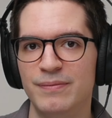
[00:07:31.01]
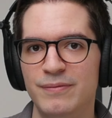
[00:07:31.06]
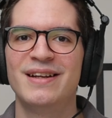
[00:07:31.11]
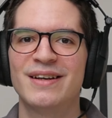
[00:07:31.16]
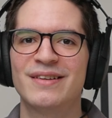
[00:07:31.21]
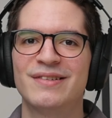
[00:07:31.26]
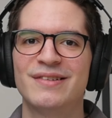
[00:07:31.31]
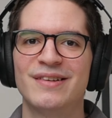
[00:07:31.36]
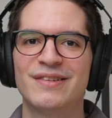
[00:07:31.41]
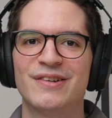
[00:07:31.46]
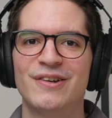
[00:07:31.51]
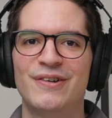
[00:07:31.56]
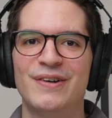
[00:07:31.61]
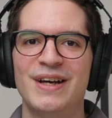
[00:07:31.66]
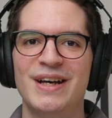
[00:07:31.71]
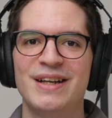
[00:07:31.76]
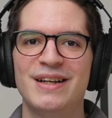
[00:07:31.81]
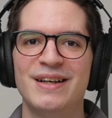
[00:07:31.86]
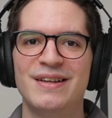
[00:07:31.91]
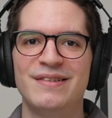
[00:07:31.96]
Next, let's go
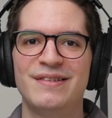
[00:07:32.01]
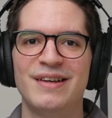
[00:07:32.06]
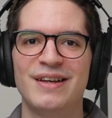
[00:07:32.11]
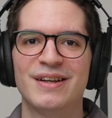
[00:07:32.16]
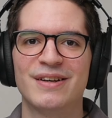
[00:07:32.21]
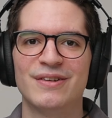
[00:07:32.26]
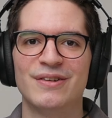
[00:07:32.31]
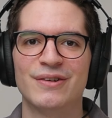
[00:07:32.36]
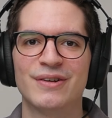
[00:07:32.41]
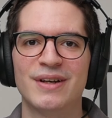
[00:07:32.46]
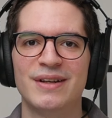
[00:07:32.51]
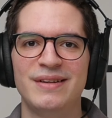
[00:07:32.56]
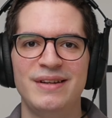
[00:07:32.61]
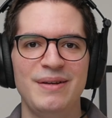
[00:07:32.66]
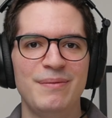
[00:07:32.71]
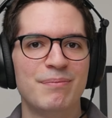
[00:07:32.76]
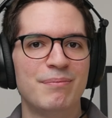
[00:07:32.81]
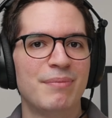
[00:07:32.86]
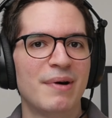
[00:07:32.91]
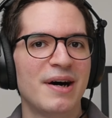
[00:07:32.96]
ahead and take a look at
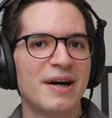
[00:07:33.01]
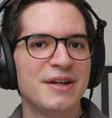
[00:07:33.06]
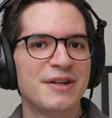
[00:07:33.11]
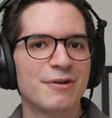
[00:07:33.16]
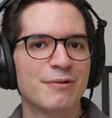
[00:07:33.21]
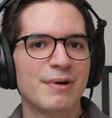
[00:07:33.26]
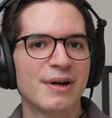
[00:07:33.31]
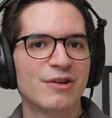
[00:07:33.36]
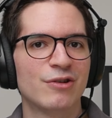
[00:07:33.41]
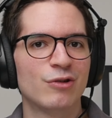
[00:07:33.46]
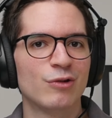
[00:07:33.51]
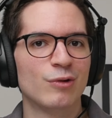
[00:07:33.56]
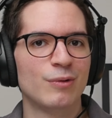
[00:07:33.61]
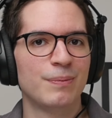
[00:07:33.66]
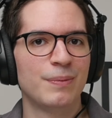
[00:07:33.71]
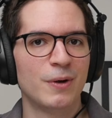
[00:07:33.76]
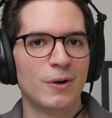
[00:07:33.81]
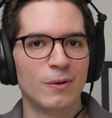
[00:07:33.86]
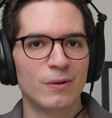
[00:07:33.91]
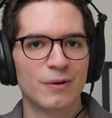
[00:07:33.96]
the bi-directional
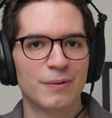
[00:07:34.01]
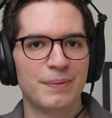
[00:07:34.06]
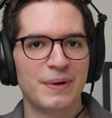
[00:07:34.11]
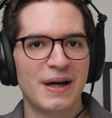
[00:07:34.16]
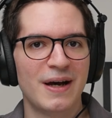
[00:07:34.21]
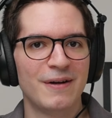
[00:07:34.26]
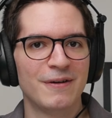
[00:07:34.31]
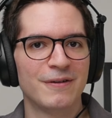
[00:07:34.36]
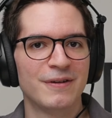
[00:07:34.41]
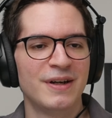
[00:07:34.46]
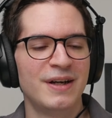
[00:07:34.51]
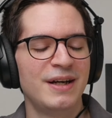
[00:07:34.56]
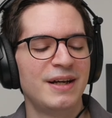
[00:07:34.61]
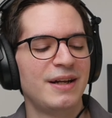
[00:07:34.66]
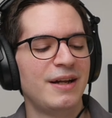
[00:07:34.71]
polar pattern.